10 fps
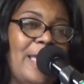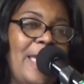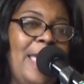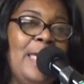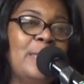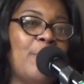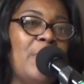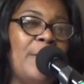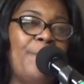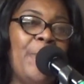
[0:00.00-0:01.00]
He's
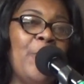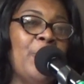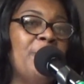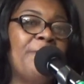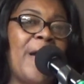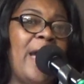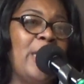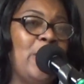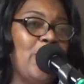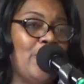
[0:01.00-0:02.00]
going to
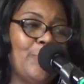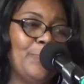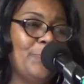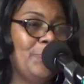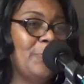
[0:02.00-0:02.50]
purify you